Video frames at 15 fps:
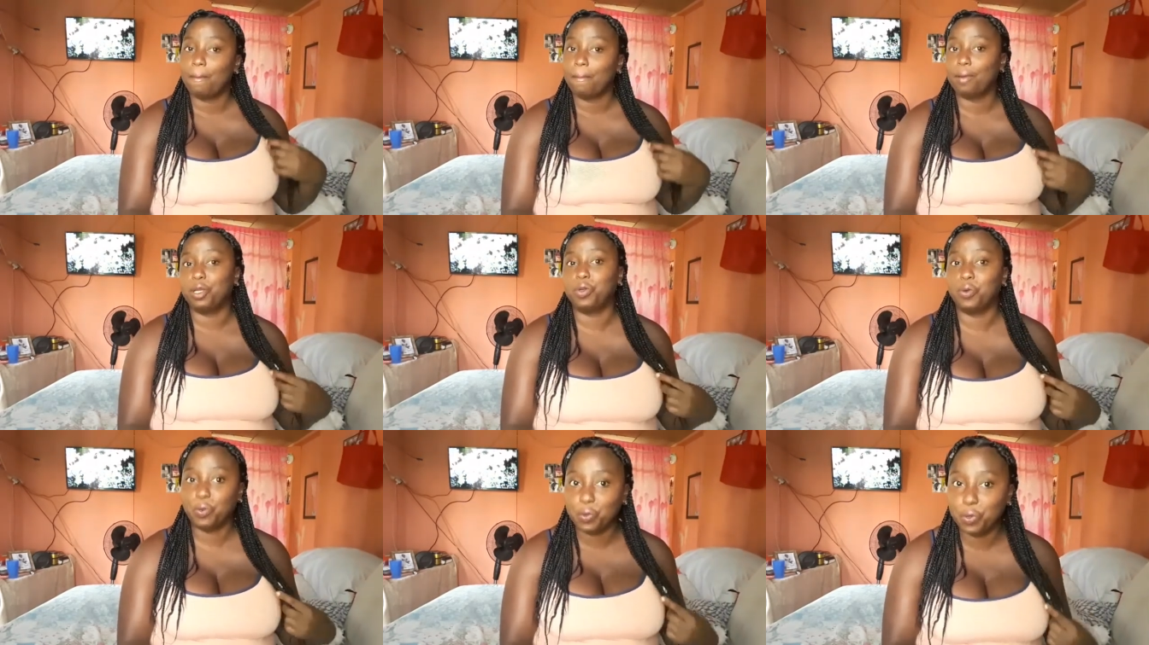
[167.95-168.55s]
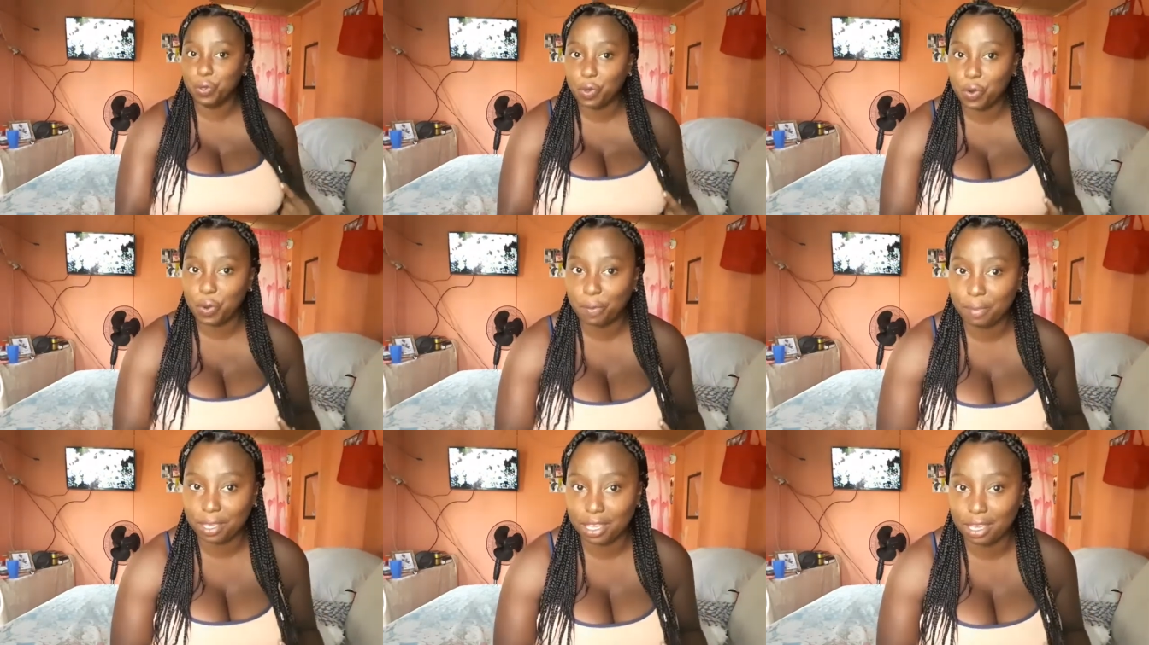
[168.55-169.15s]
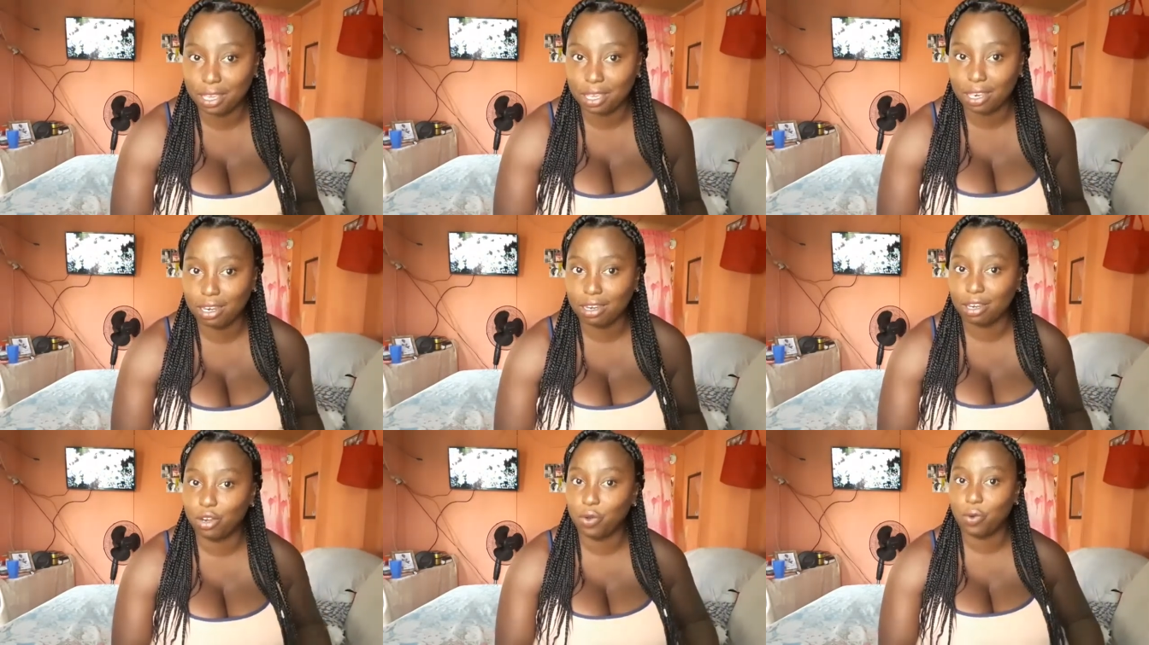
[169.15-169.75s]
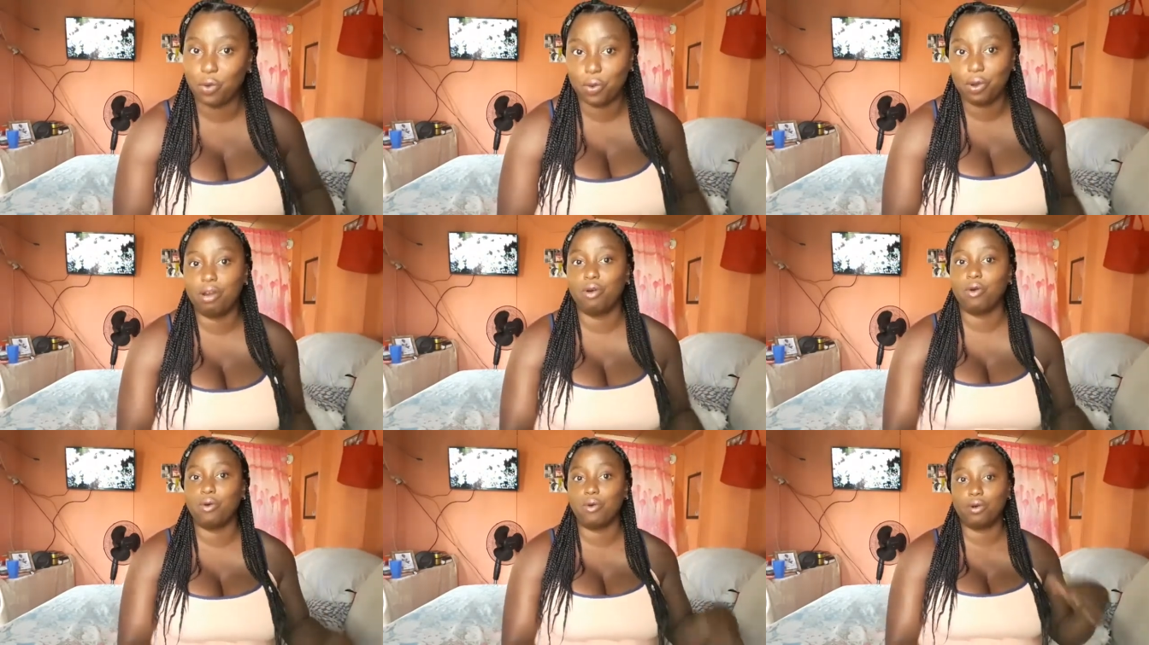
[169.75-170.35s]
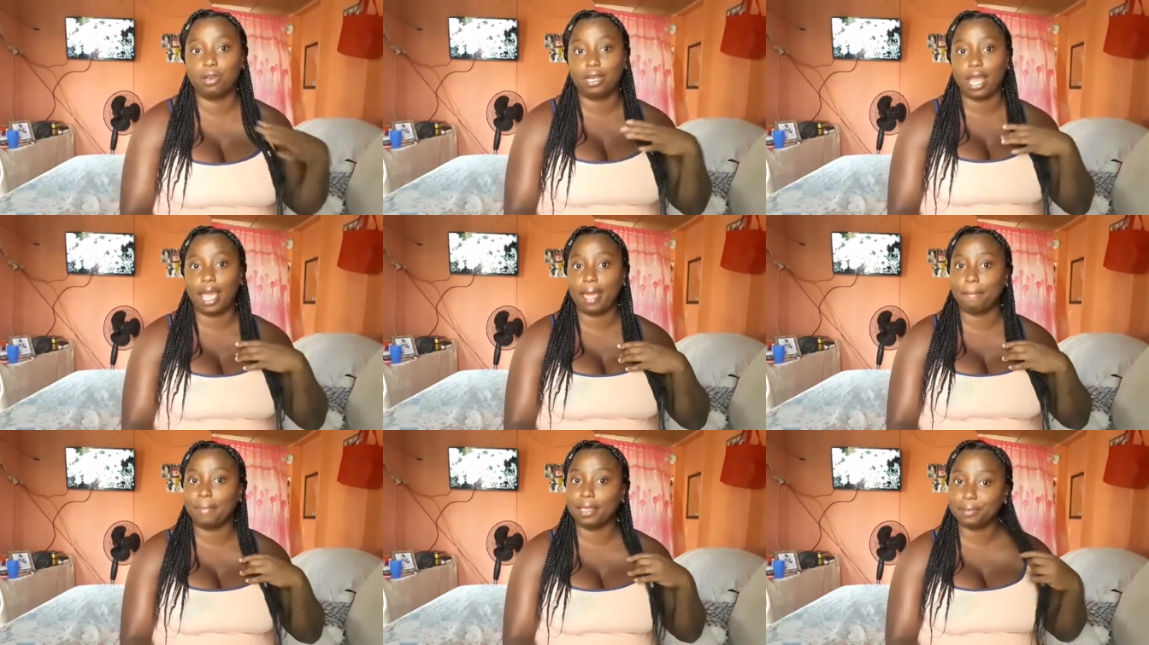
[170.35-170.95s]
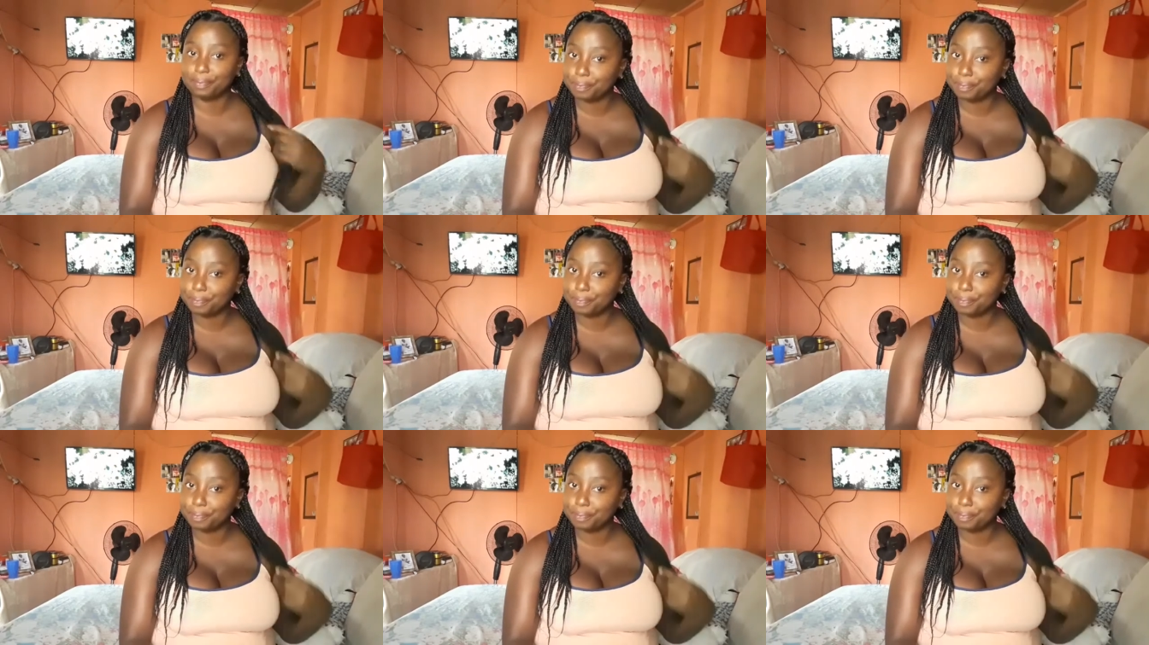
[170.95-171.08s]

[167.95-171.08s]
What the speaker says: But who know me, know how old I am.